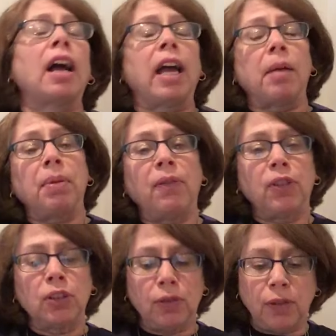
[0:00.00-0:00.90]
happy
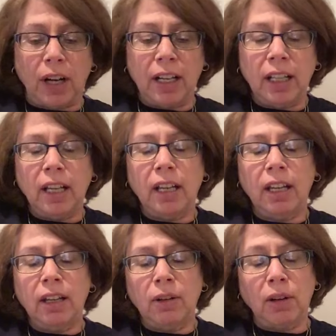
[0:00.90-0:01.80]
First
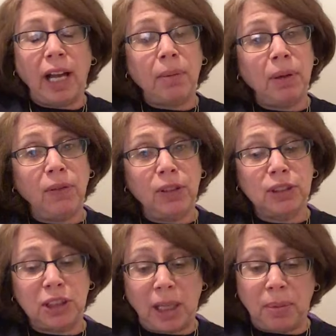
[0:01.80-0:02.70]
Friday or happy
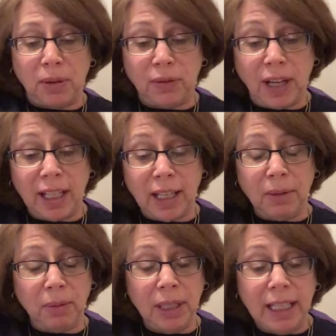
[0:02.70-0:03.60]
First Chapter Friday
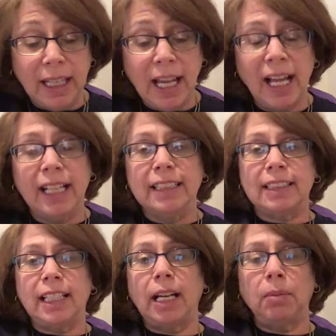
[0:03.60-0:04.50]
read.
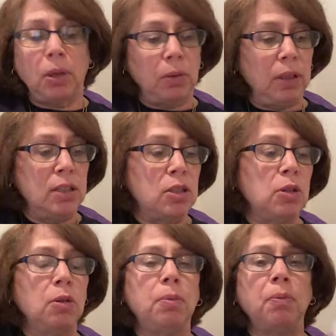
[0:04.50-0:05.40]
Today I'm going to read to
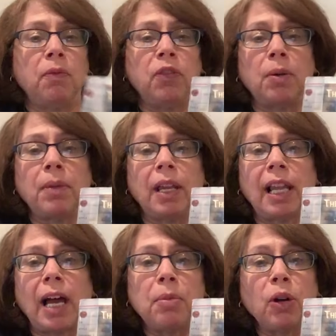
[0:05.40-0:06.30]
you from the
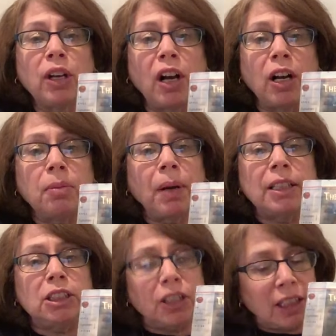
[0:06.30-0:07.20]
library card by
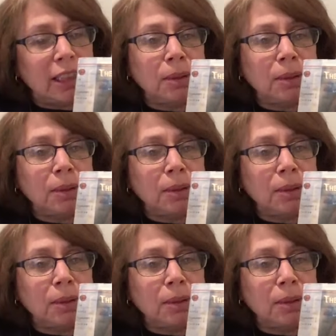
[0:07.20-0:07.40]
Jerry